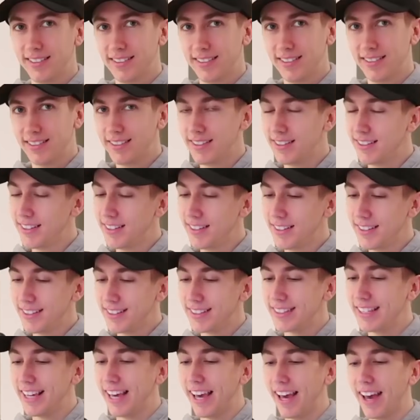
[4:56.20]
Really?
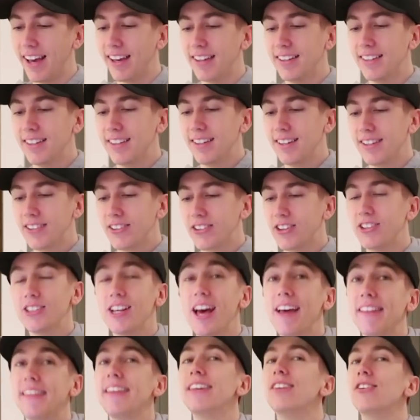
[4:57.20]
Yeah. Well,
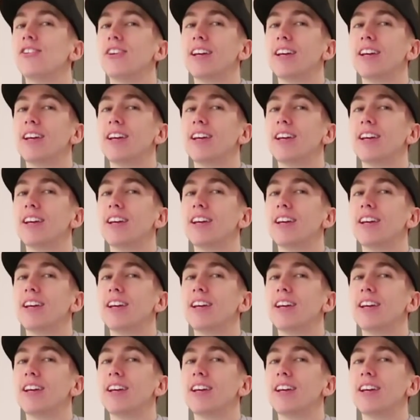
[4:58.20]
that's. I think